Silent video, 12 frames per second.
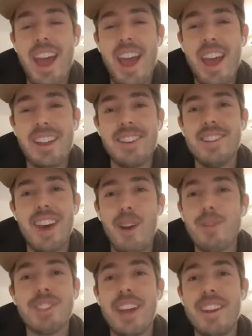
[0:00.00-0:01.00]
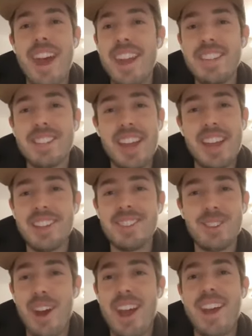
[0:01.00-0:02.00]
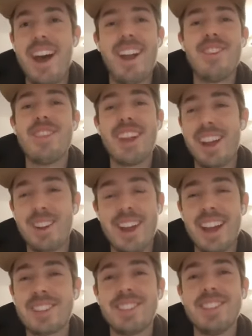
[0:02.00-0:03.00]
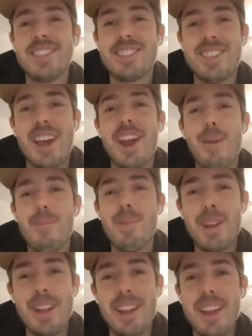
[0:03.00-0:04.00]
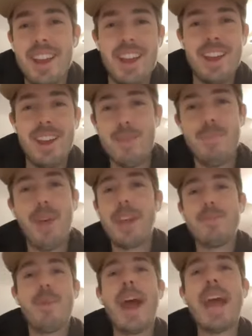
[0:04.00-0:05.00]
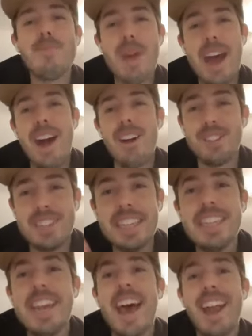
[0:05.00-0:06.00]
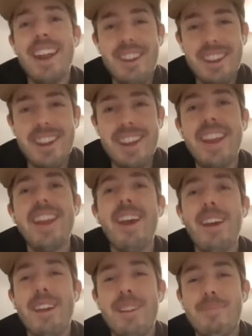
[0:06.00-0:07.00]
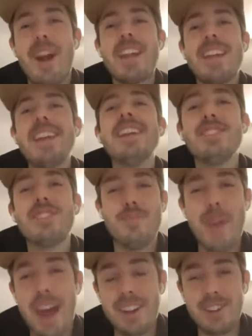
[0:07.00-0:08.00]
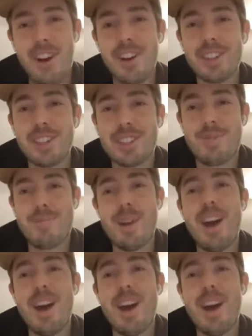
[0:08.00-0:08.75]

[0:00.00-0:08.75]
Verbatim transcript: And I was under eighteen, so I, I don't think I could actually set up uh, like a PayPal to get money into Mount Gox.